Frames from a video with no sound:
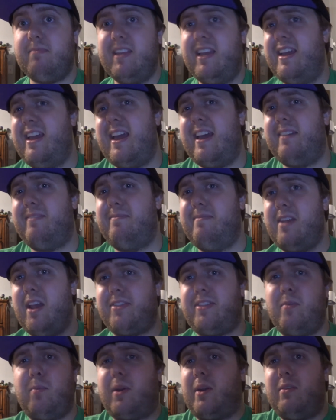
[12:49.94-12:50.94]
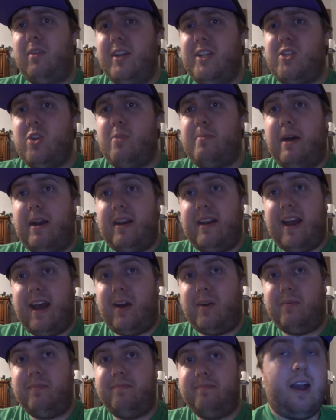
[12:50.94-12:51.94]
Eh, nothing we can really do about it
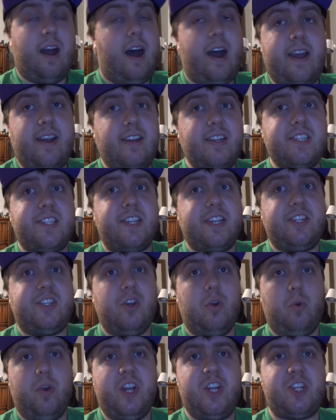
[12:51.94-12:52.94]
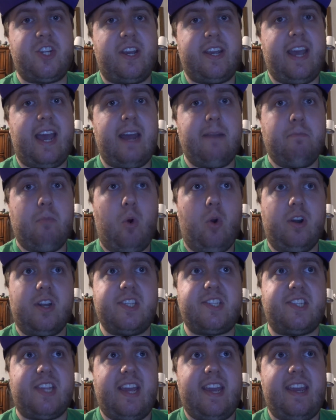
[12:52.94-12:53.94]
now. I honestly do wish I had more to
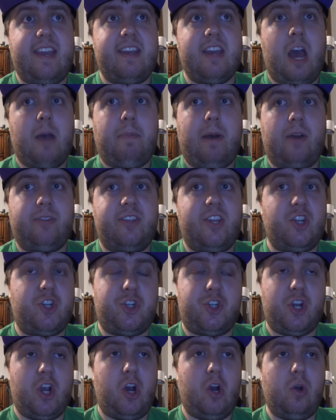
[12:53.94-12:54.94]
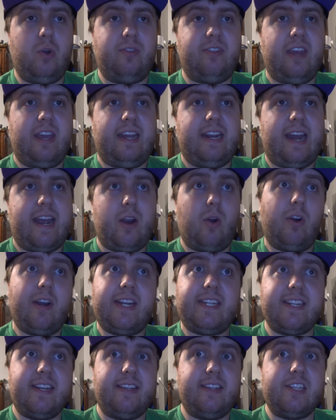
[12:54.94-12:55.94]
say about this show than I
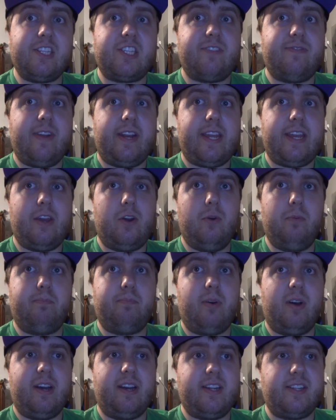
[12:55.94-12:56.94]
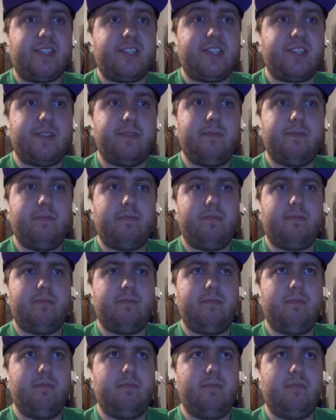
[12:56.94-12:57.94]
already did in this video, but...
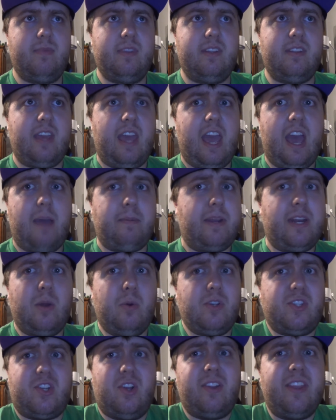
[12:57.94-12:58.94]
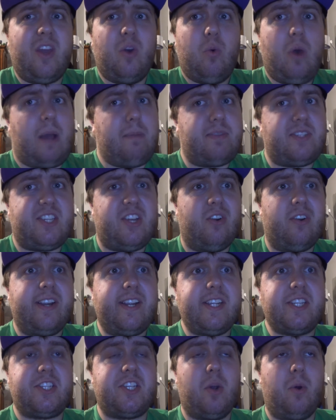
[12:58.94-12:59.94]
I mean, it was only a web
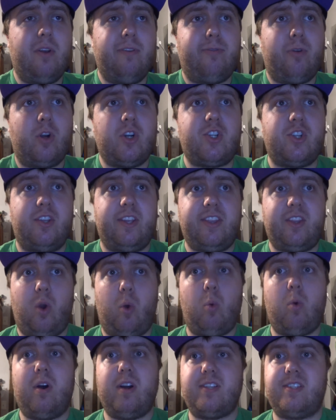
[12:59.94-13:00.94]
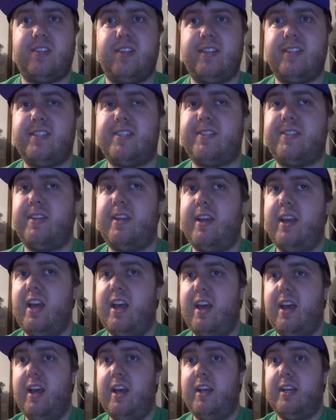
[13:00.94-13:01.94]
series, so unfortunately there wasn't
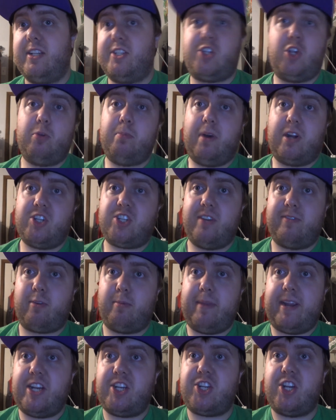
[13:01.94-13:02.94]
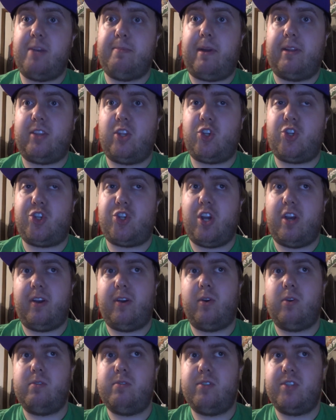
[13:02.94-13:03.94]
too much information about the
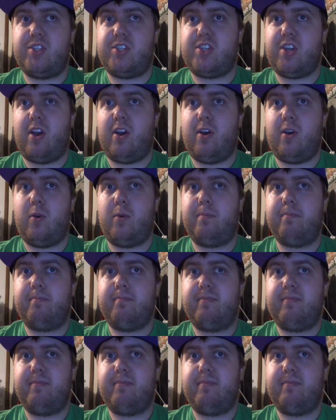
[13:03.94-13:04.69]
show, so